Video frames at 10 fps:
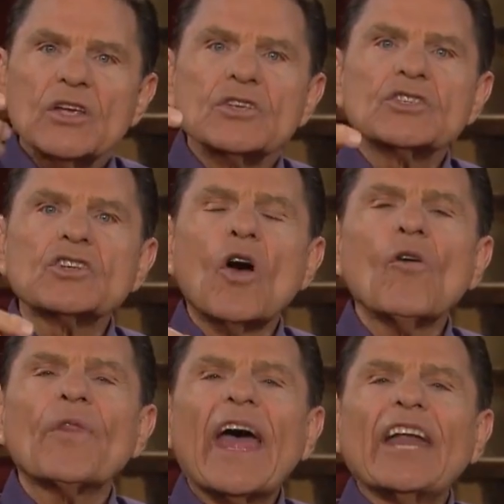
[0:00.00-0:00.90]

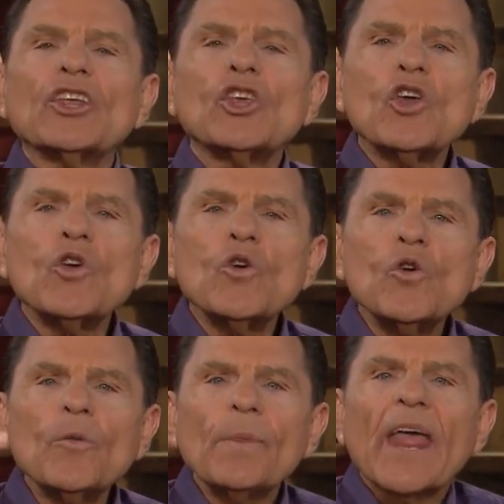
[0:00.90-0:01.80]
So that
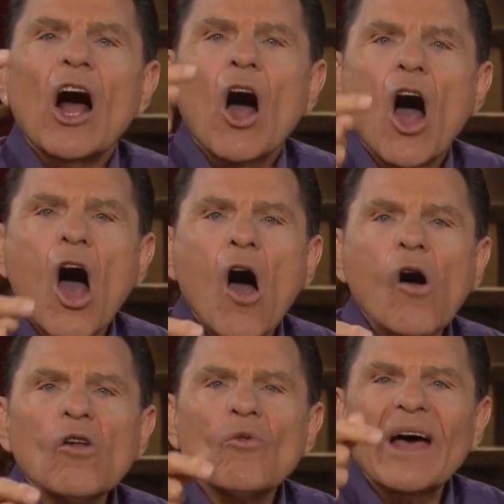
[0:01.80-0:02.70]
you
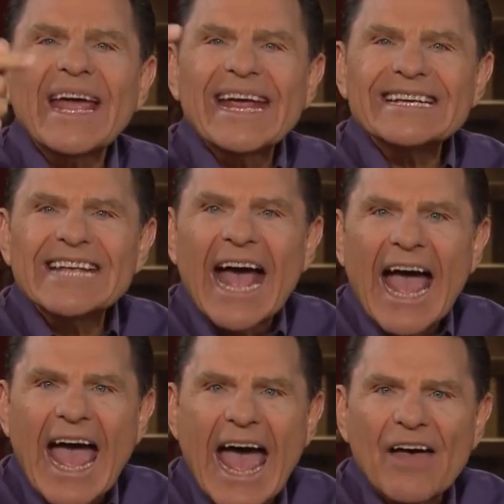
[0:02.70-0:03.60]
always
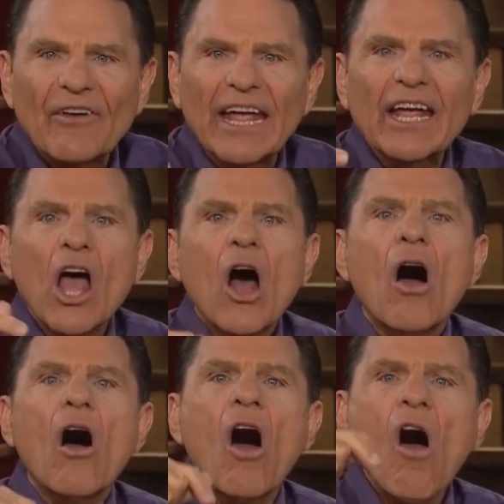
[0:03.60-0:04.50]
having
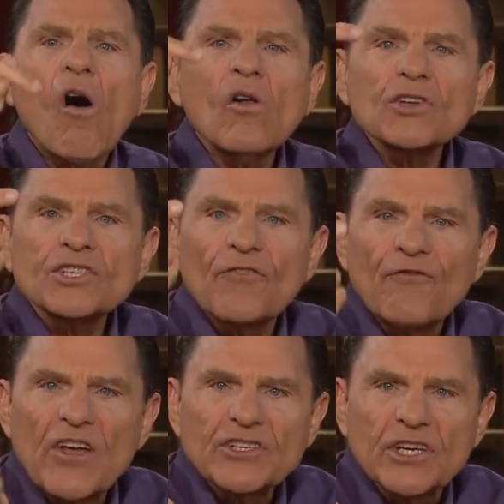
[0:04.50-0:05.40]
all
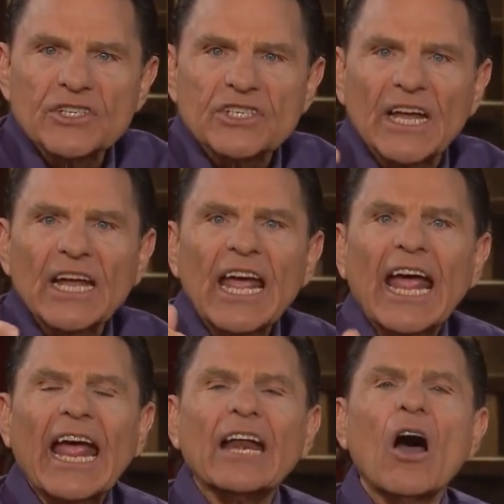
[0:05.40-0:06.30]
sufficiency
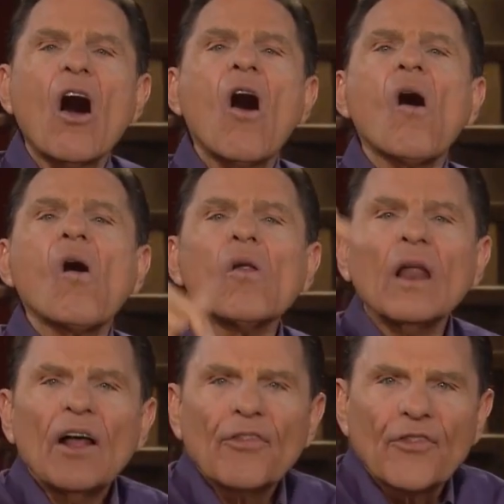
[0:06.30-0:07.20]
in
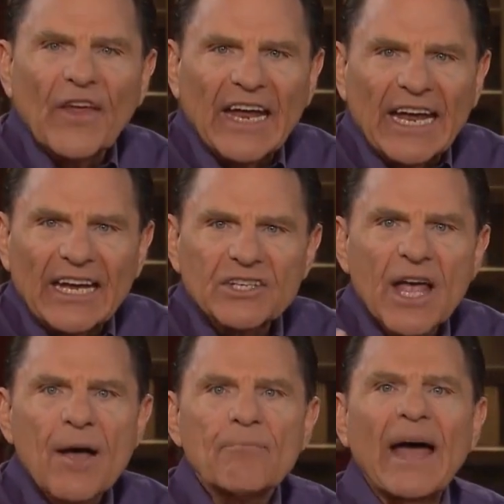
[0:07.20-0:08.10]
all things
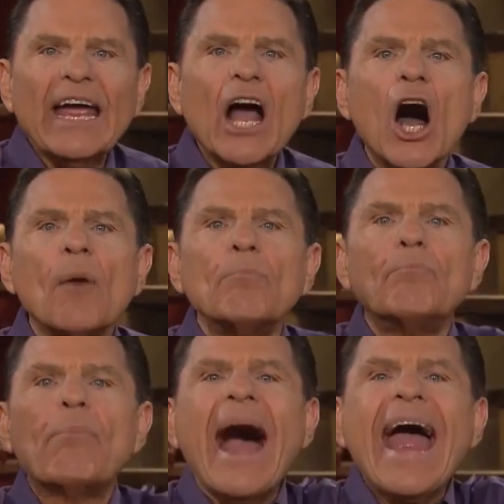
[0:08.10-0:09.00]
may
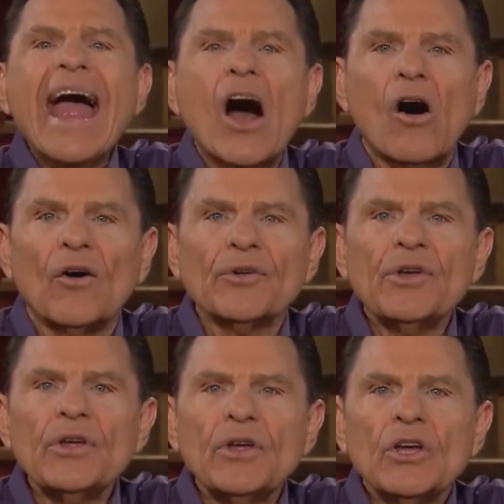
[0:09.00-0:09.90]

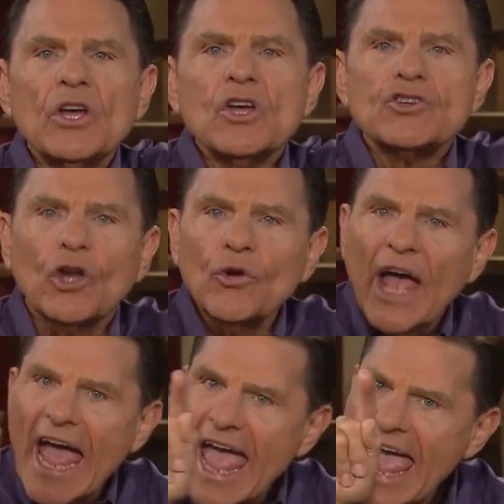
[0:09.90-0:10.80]
abound Hallelujah. to
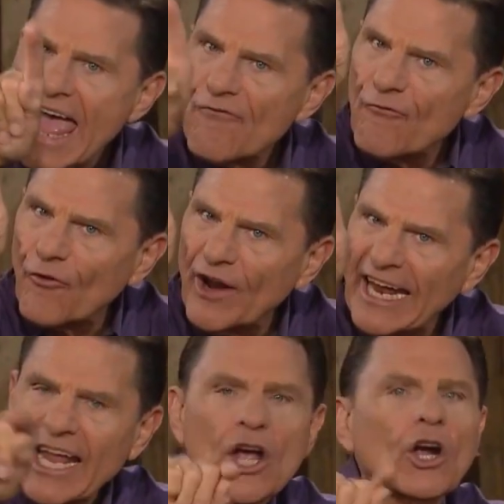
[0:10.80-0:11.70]

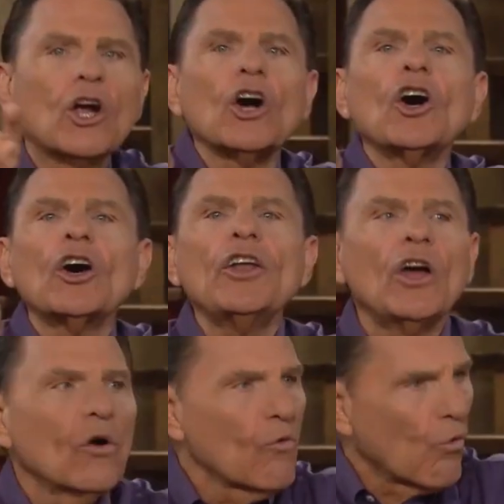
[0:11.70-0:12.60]
every good
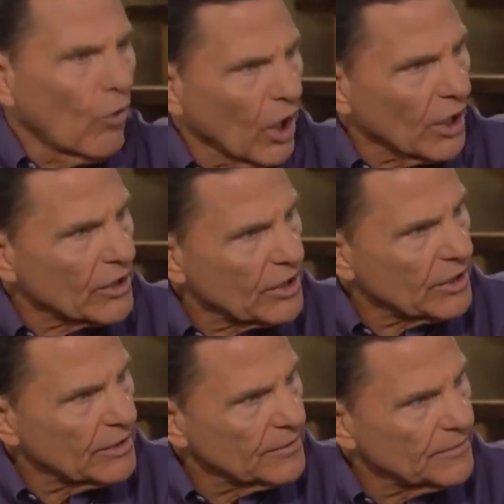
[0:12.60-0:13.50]
work.